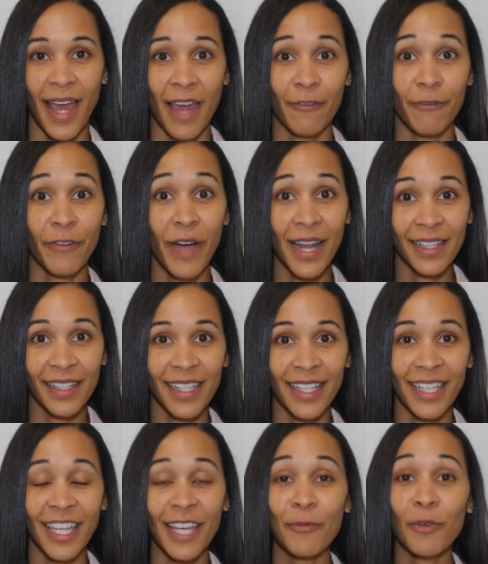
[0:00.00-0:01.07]
And finally,
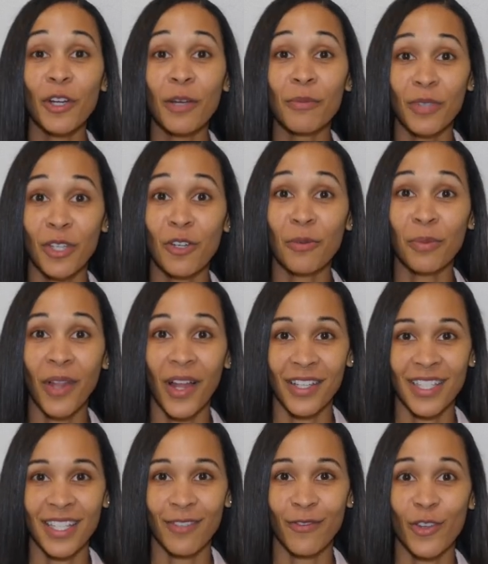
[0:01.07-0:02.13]
keep your computer
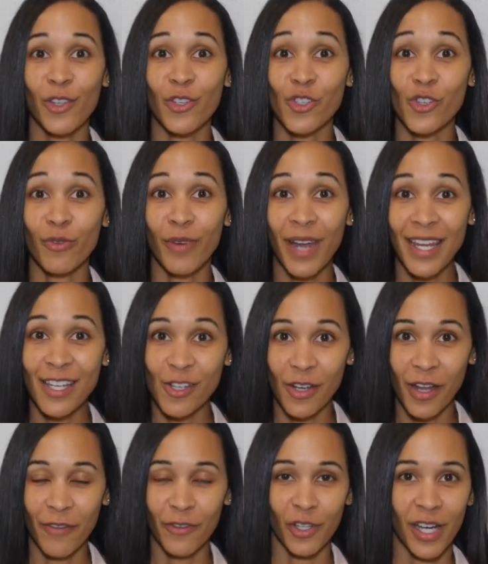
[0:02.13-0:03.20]
plugged in for the
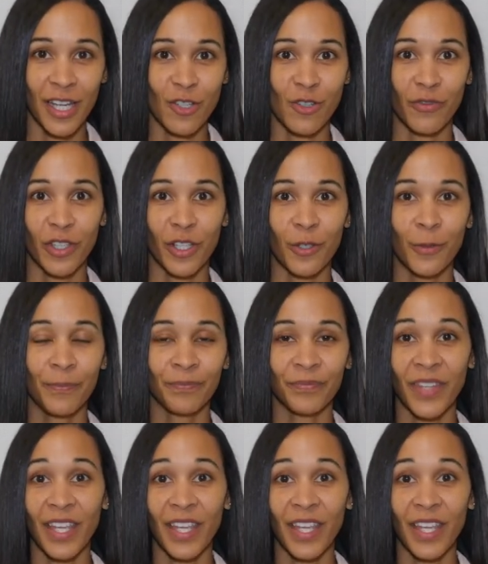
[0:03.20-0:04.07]
duration of your interview.